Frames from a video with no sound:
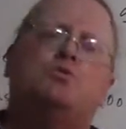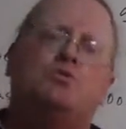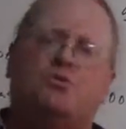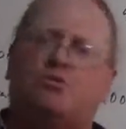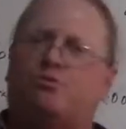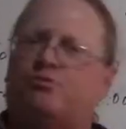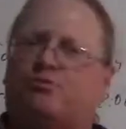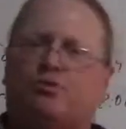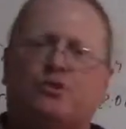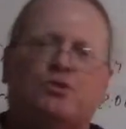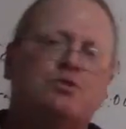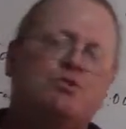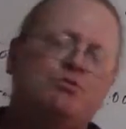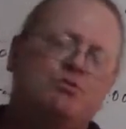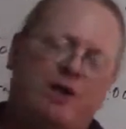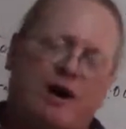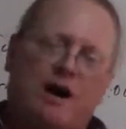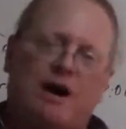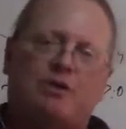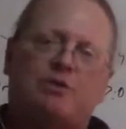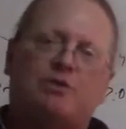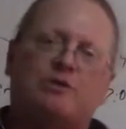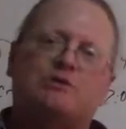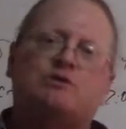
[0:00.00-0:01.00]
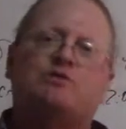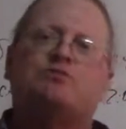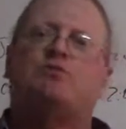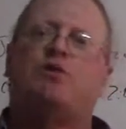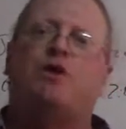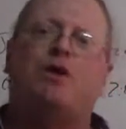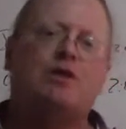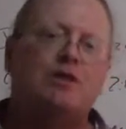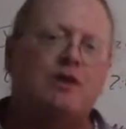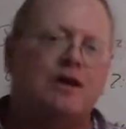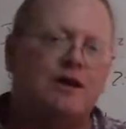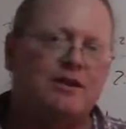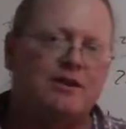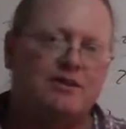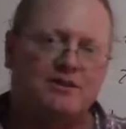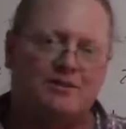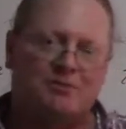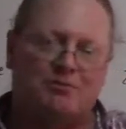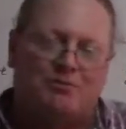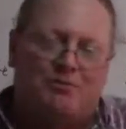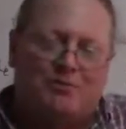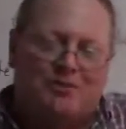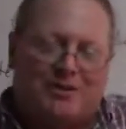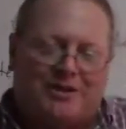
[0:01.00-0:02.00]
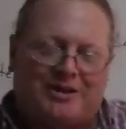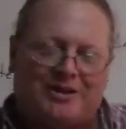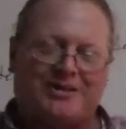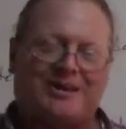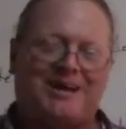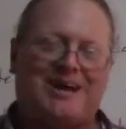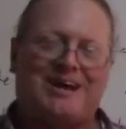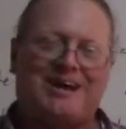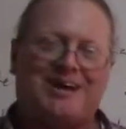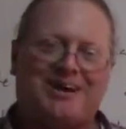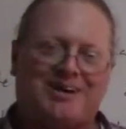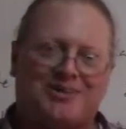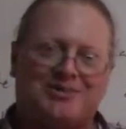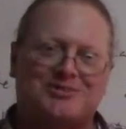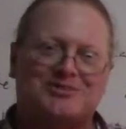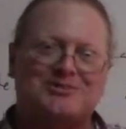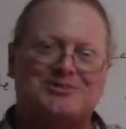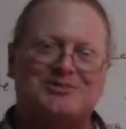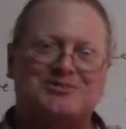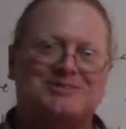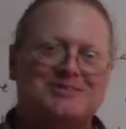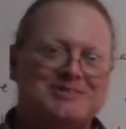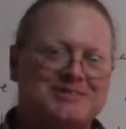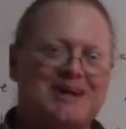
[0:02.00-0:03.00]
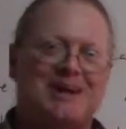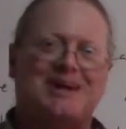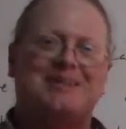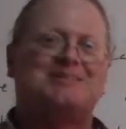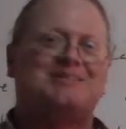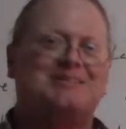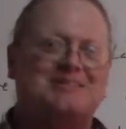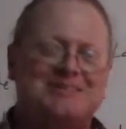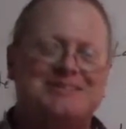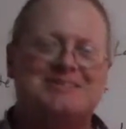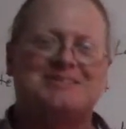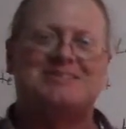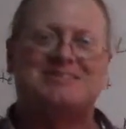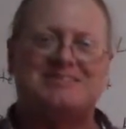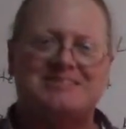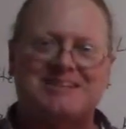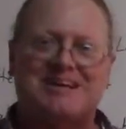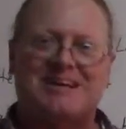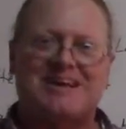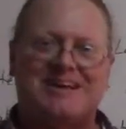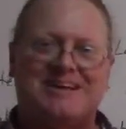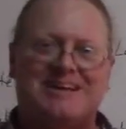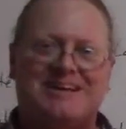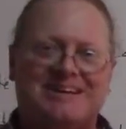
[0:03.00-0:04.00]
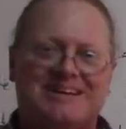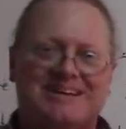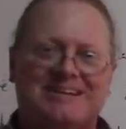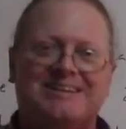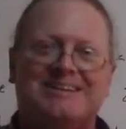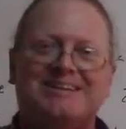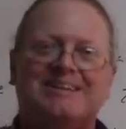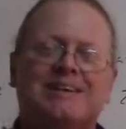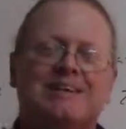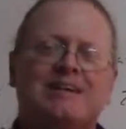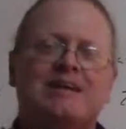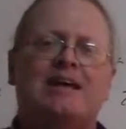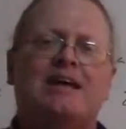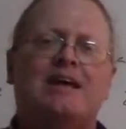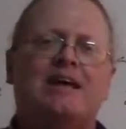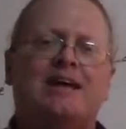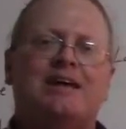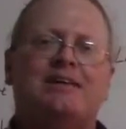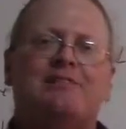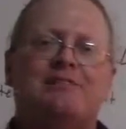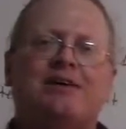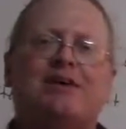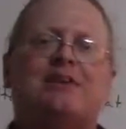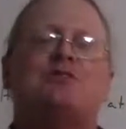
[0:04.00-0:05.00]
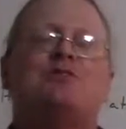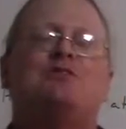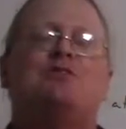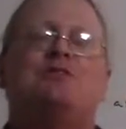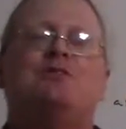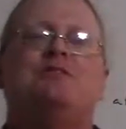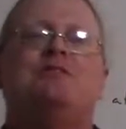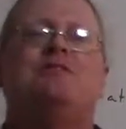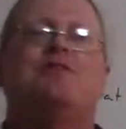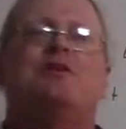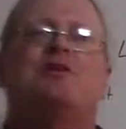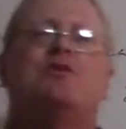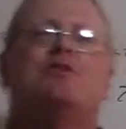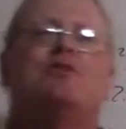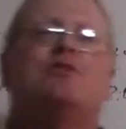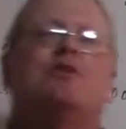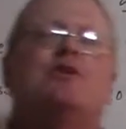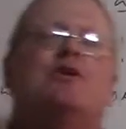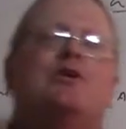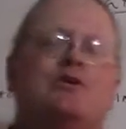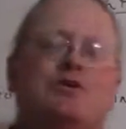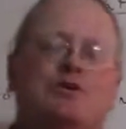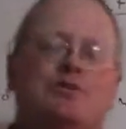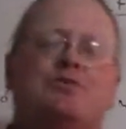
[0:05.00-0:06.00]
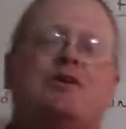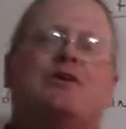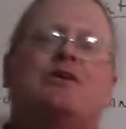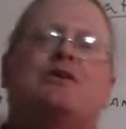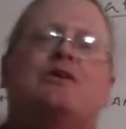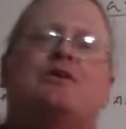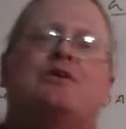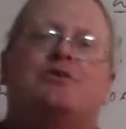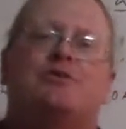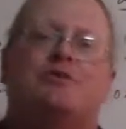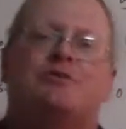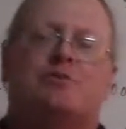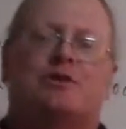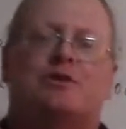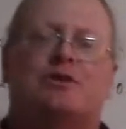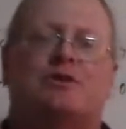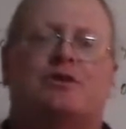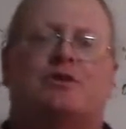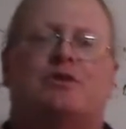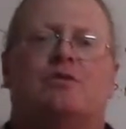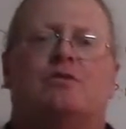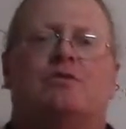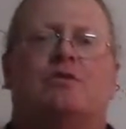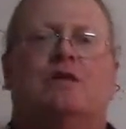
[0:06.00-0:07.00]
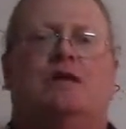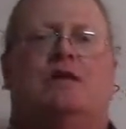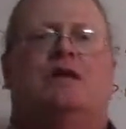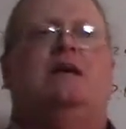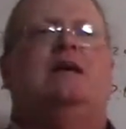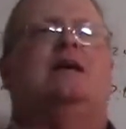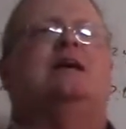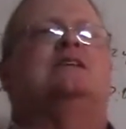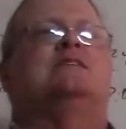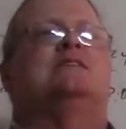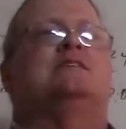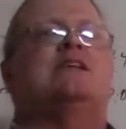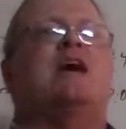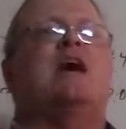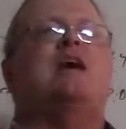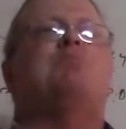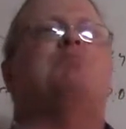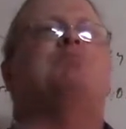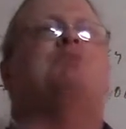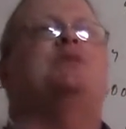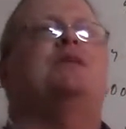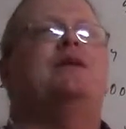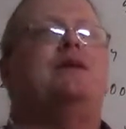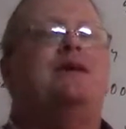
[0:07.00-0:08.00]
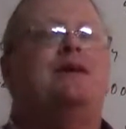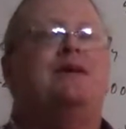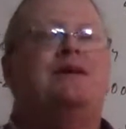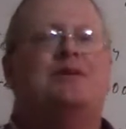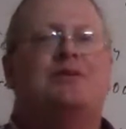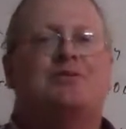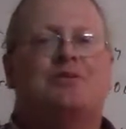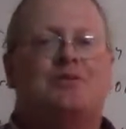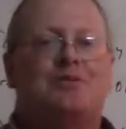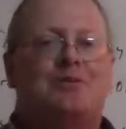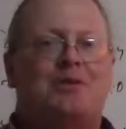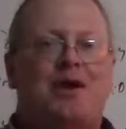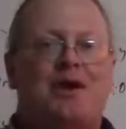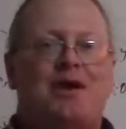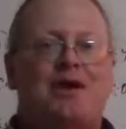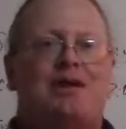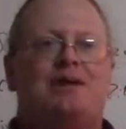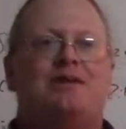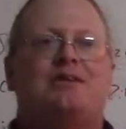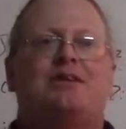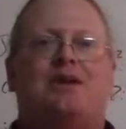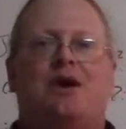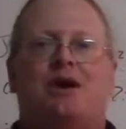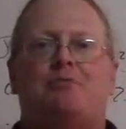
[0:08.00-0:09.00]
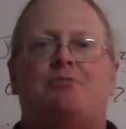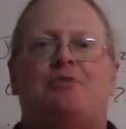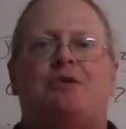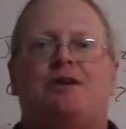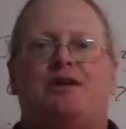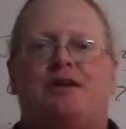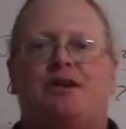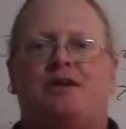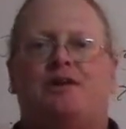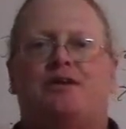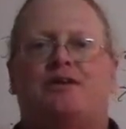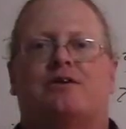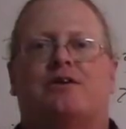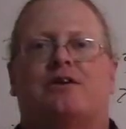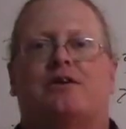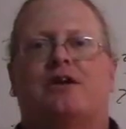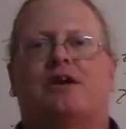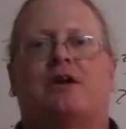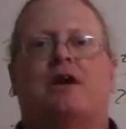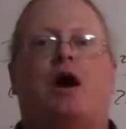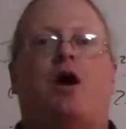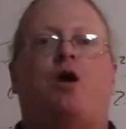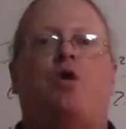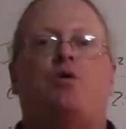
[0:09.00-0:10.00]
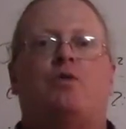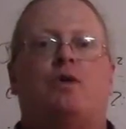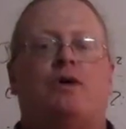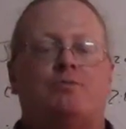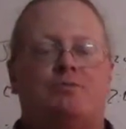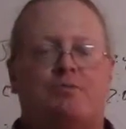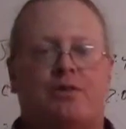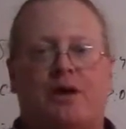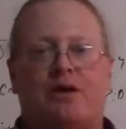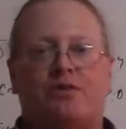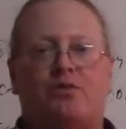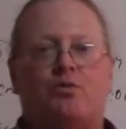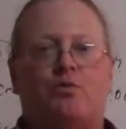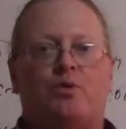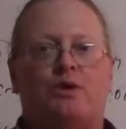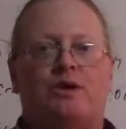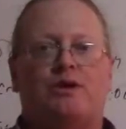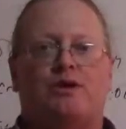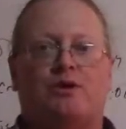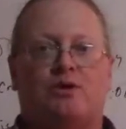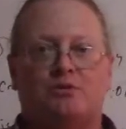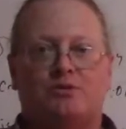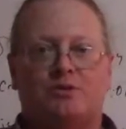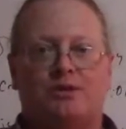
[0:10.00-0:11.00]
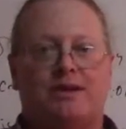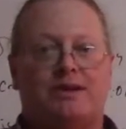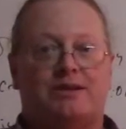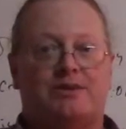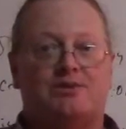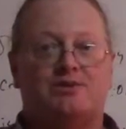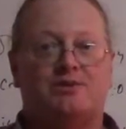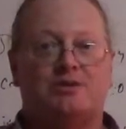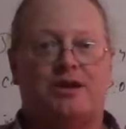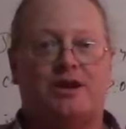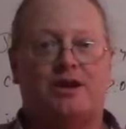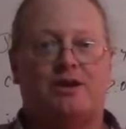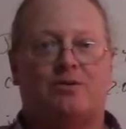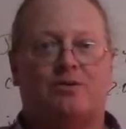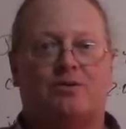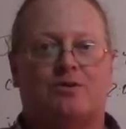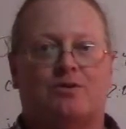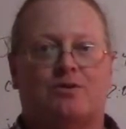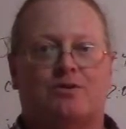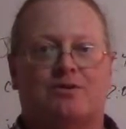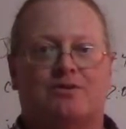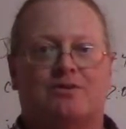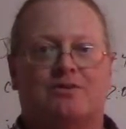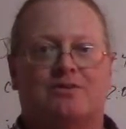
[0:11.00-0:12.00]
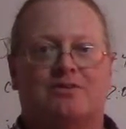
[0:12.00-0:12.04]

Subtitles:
or flu virus fall out of the clouds? That's insane. In fact, you probably heard your mother go, "Stop playing in the rain, come in here. Oh, and by the way, go take a shower."